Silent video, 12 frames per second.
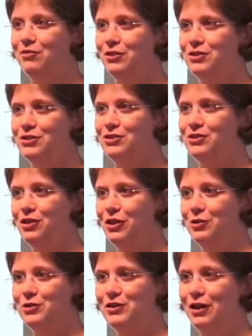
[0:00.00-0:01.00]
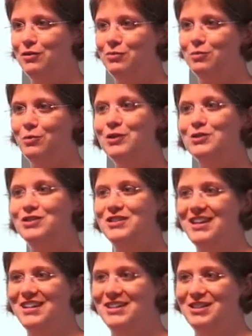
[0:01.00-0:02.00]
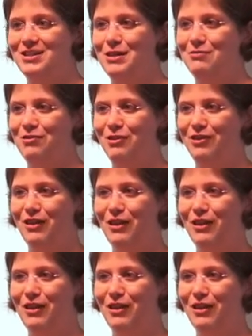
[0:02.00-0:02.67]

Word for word: versus those that want to take it a step further,